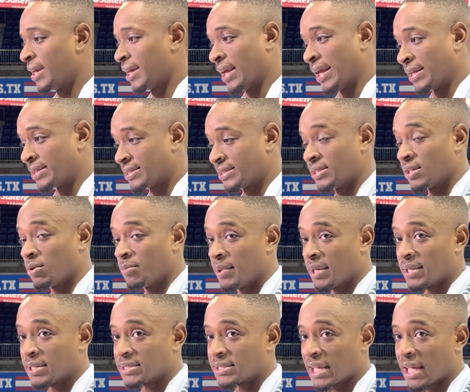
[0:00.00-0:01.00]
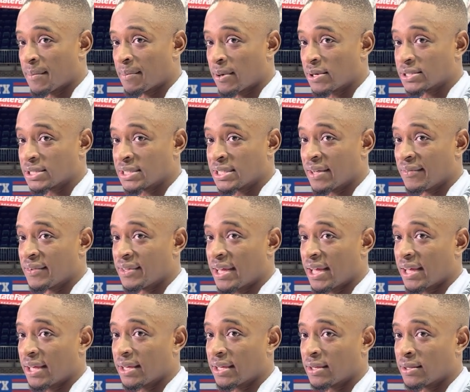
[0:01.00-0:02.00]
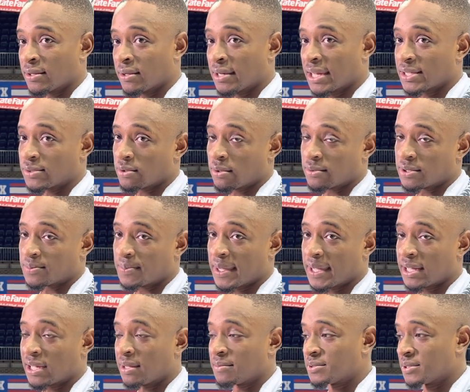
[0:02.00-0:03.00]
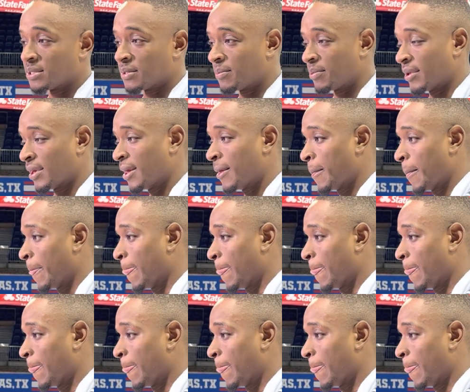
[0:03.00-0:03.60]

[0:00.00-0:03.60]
and still being the same person every day. You know, that's where respect comes into play.